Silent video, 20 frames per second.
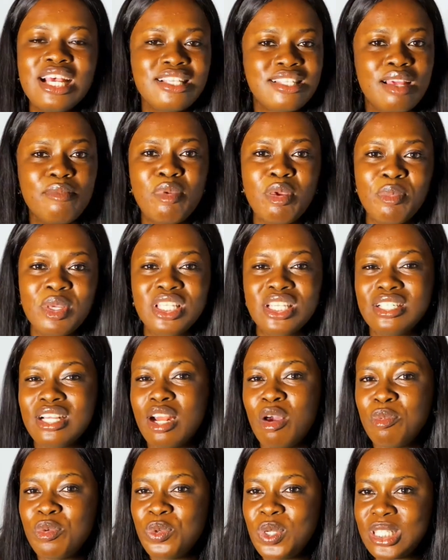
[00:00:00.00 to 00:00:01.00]
Send me a message and
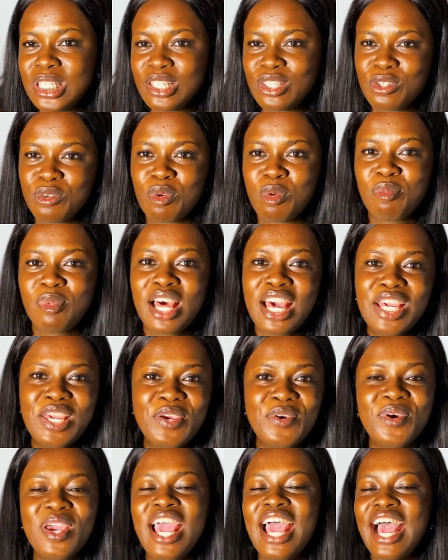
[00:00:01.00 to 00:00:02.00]
I'll be waiting to reply
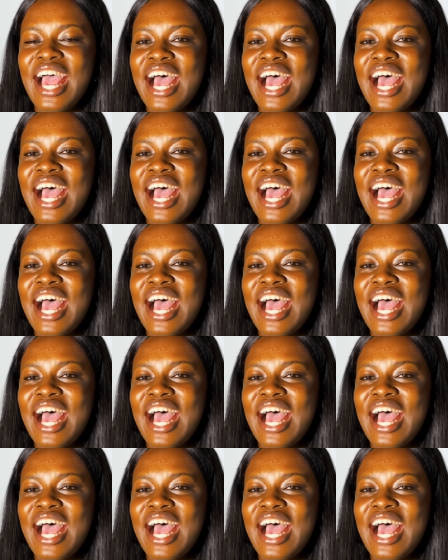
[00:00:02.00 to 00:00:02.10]
you.